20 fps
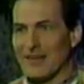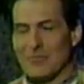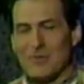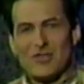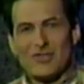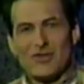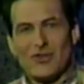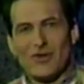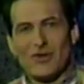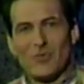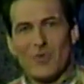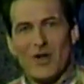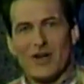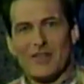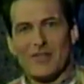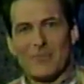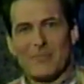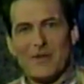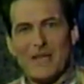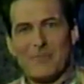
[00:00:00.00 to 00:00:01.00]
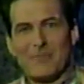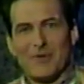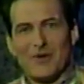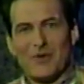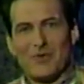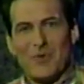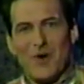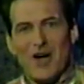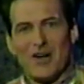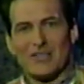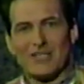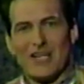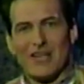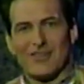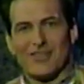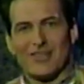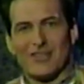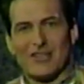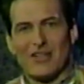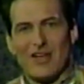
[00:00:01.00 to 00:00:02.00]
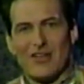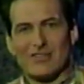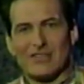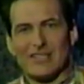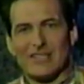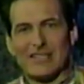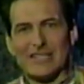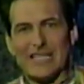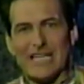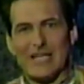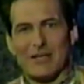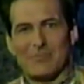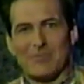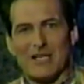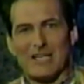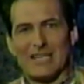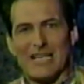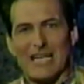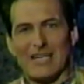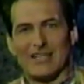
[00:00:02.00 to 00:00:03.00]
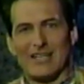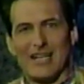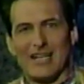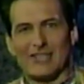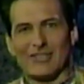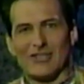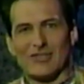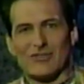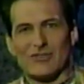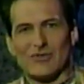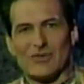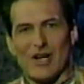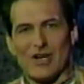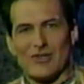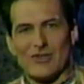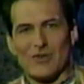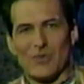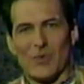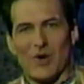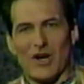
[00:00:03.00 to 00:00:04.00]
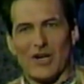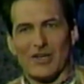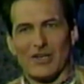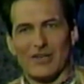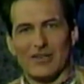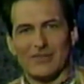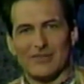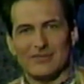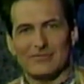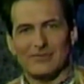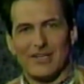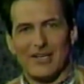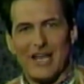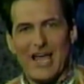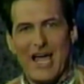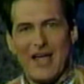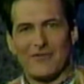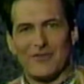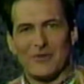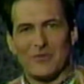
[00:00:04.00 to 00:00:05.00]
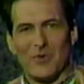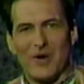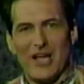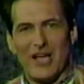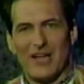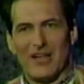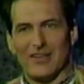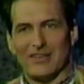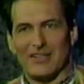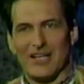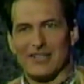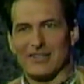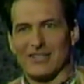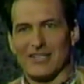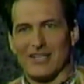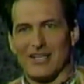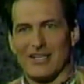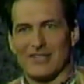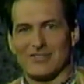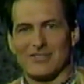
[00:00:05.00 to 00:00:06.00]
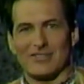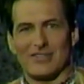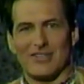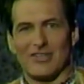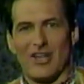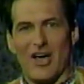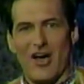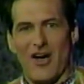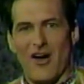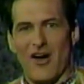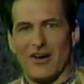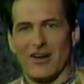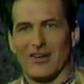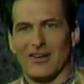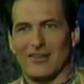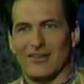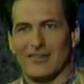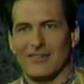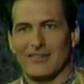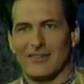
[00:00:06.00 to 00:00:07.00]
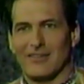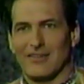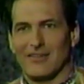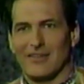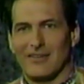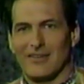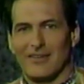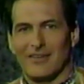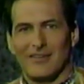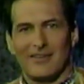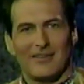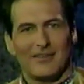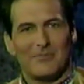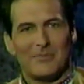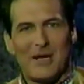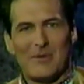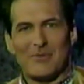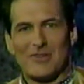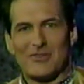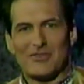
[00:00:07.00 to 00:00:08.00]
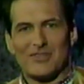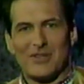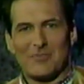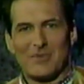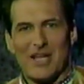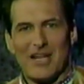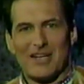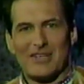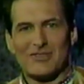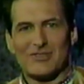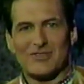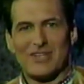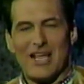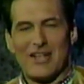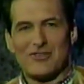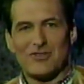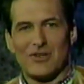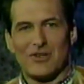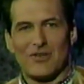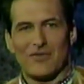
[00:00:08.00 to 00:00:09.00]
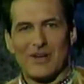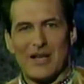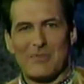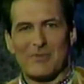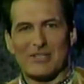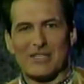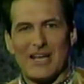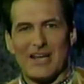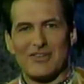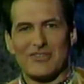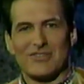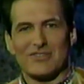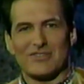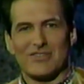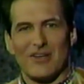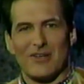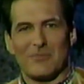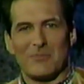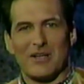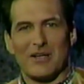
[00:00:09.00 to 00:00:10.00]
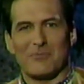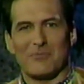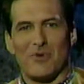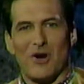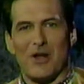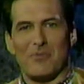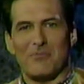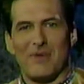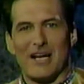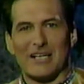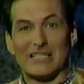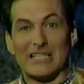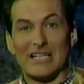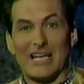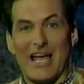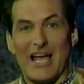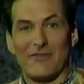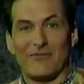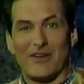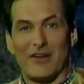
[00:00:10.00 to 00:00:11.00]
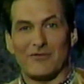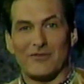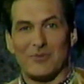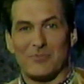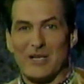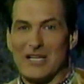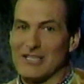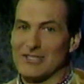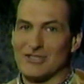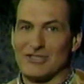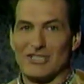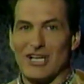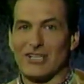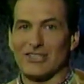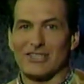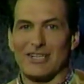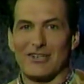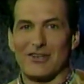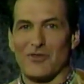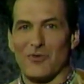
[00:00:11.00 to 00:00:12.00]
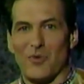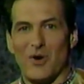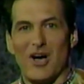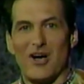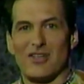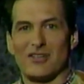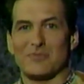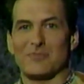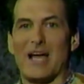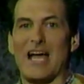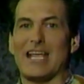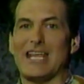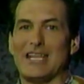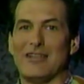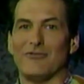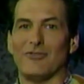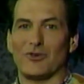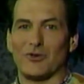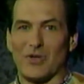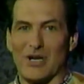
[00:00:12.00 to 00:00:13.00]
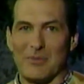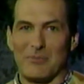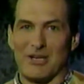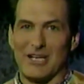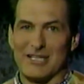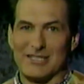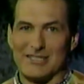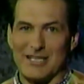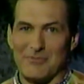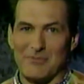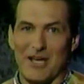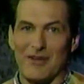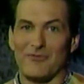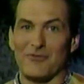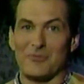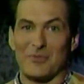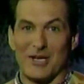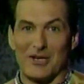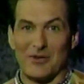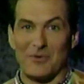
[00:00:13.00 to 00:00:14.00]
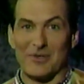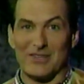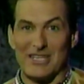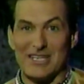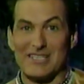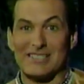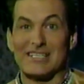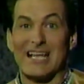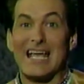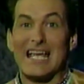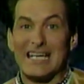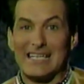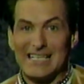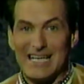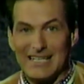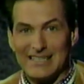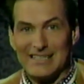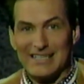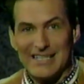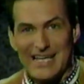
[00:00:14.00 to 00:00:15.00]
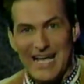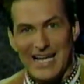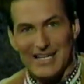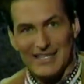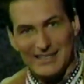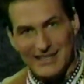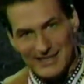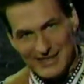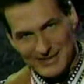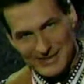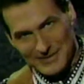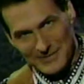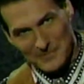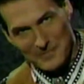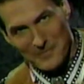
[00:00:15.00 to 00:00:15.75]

But shouldn't one of the people who walked out of the closet at the end been that dead construction worker, alive and well, like the kids and the dog? Maybe there's some kind of statute of limitations on being brought back to life after being sucked into the walls by evil gremlins. I'm not familiar with these technicalities.